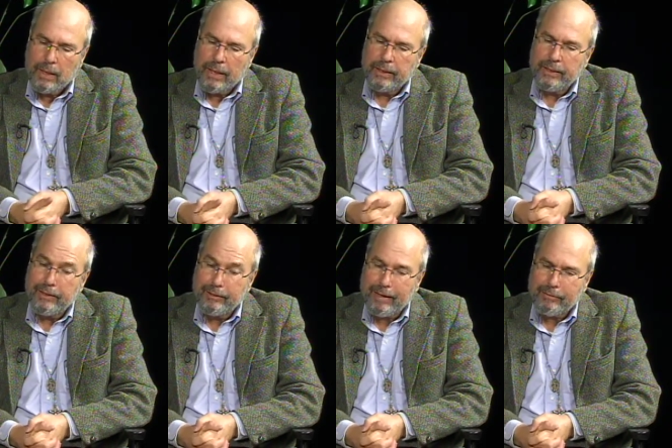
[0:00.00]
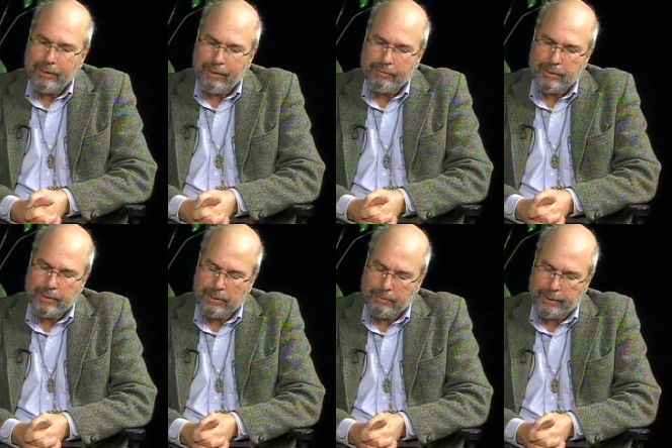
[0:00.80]
And a year after that first
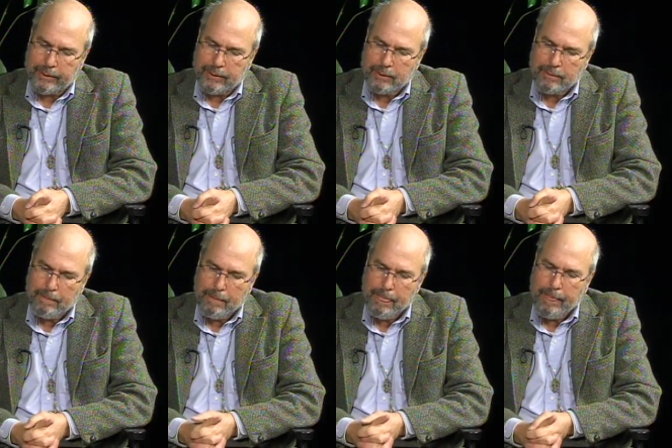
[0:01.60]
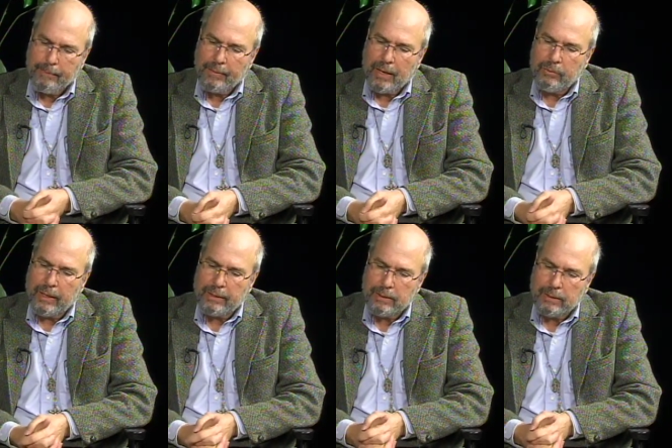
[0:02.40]
experience, I
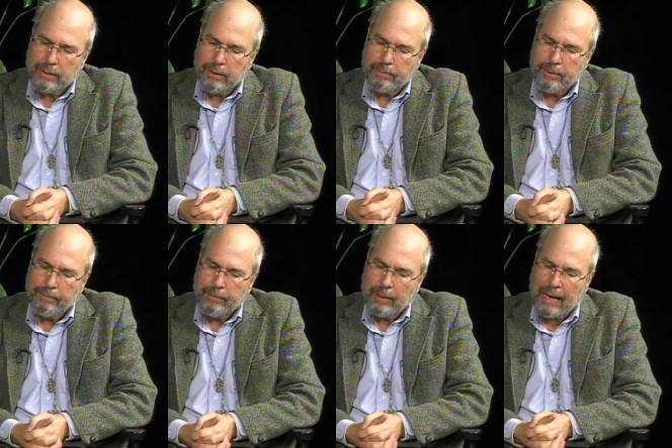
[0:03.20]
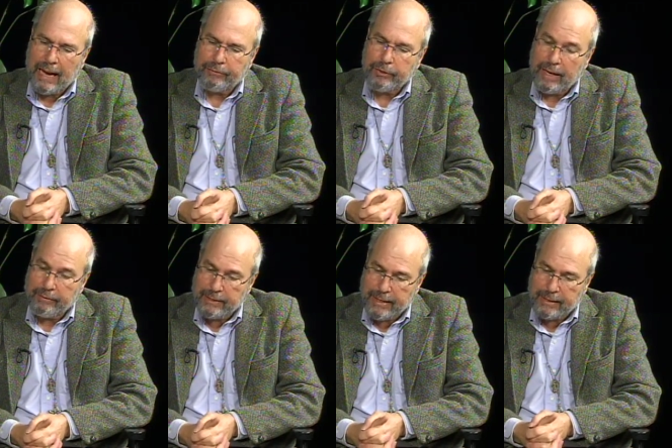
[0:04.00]
went to sleep after
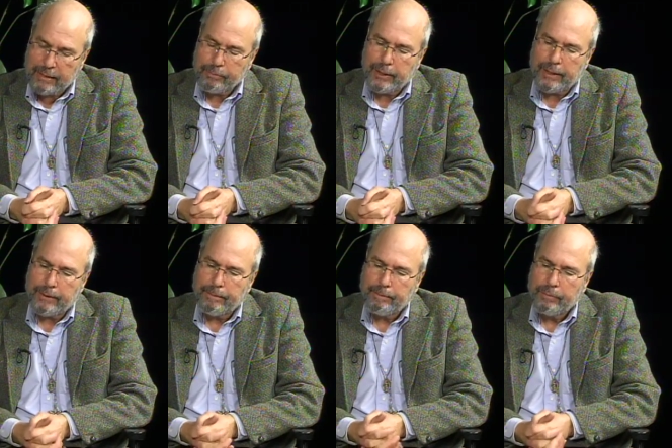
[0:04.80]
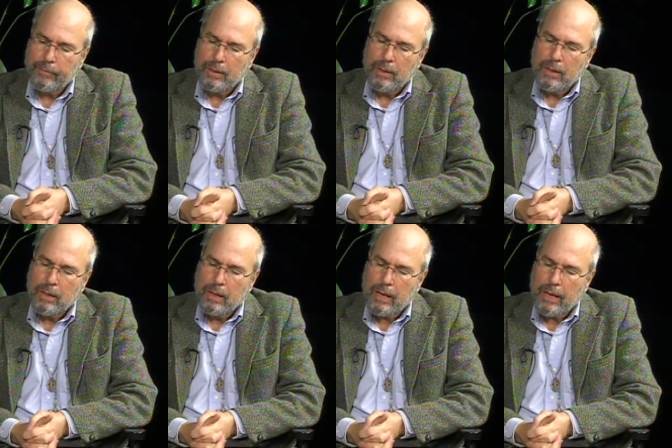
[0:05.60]
having said that prayer.
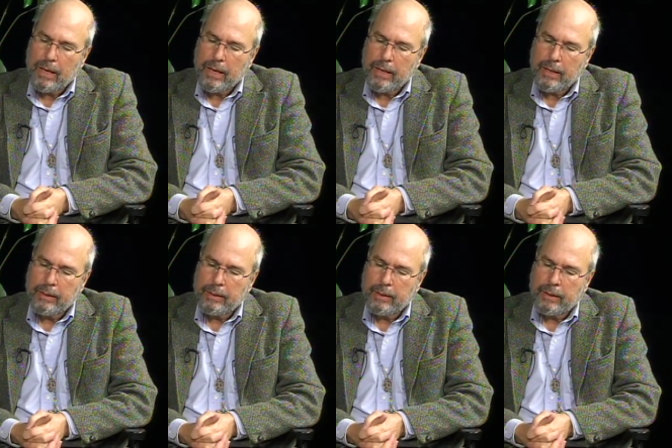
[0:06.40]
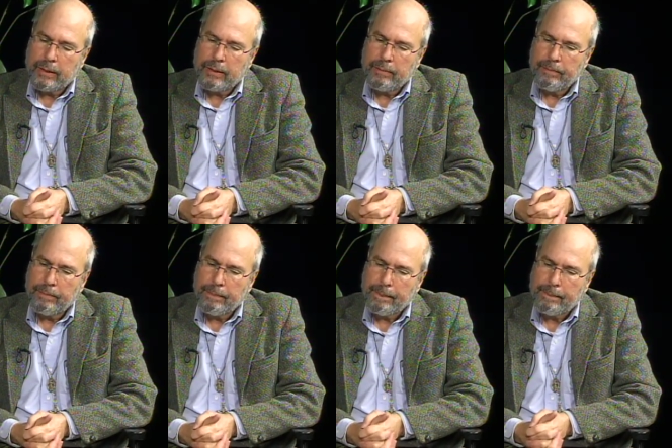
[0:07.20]
And um,
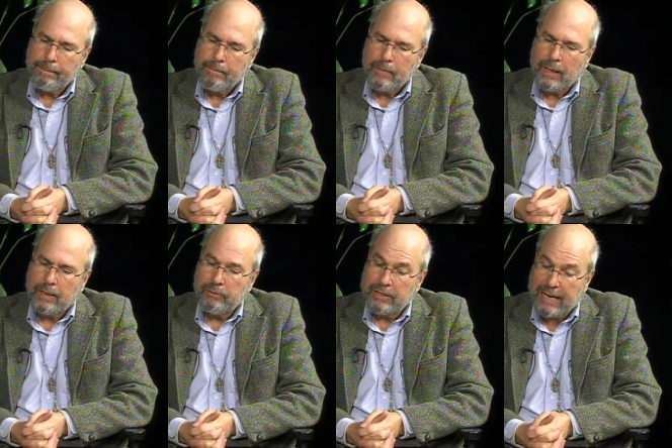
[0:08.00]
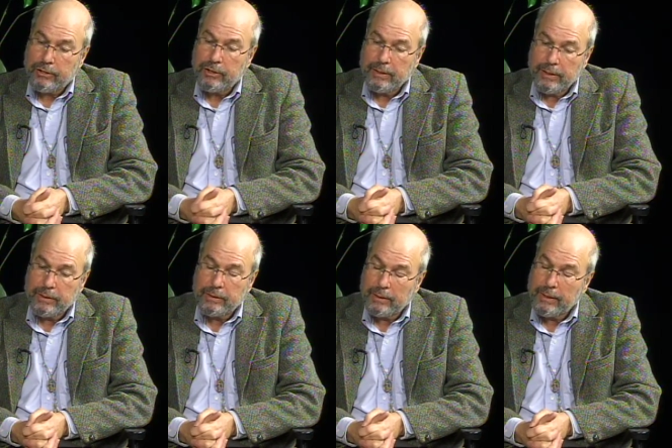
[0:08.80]
it was actually a
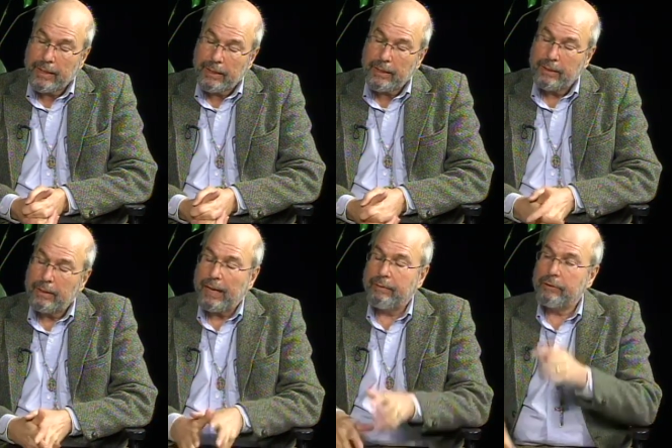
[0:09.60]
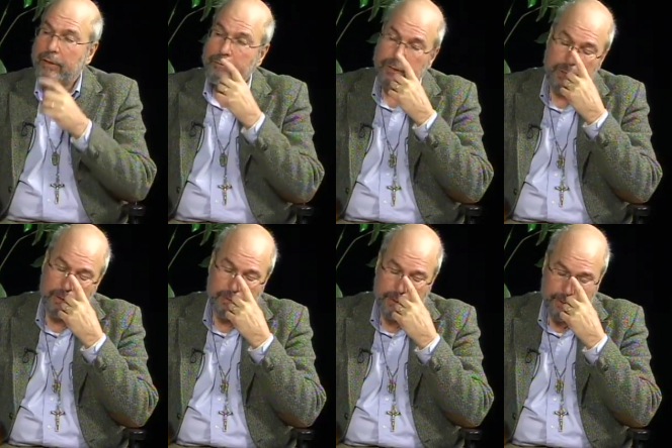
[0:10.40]
year to the day after the first
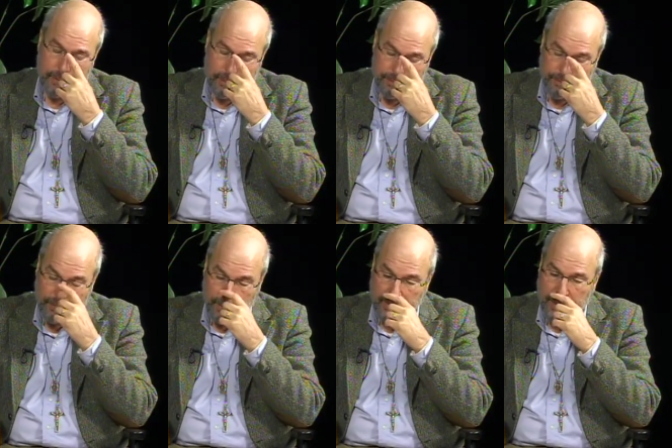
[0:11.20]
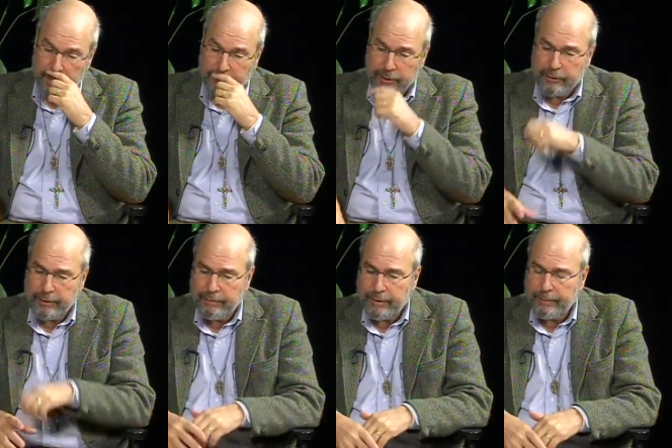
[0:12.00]
experience, the anniversary
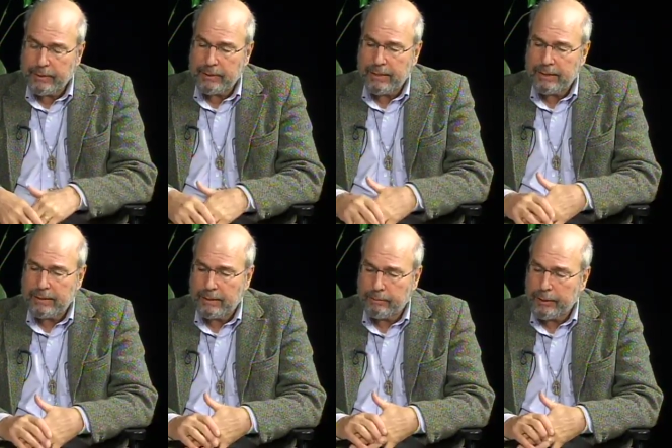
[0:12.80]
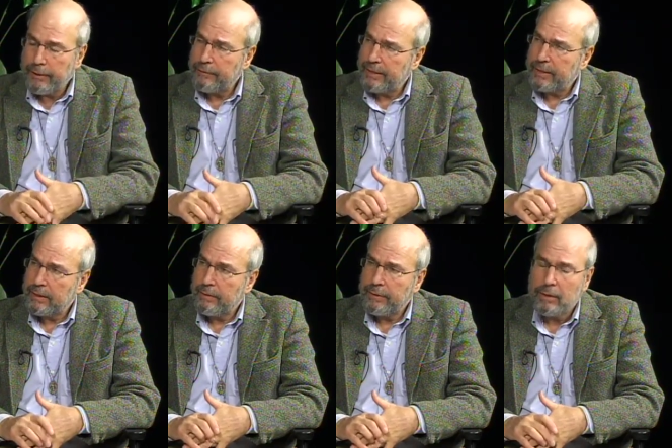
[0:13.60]
of it, because I had said a prayer of
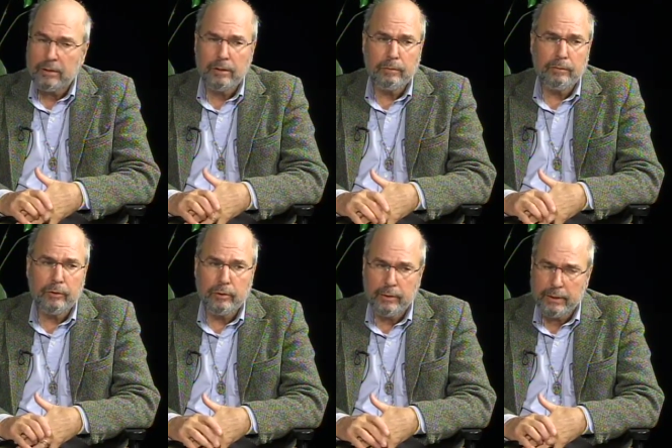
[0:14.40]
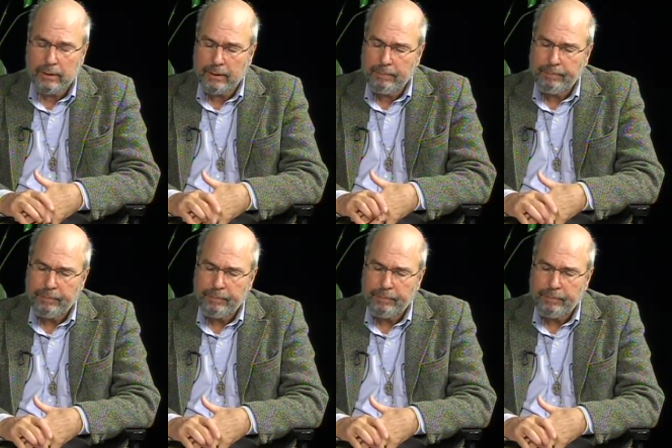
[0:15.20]
thanksgiving also before going to sleep.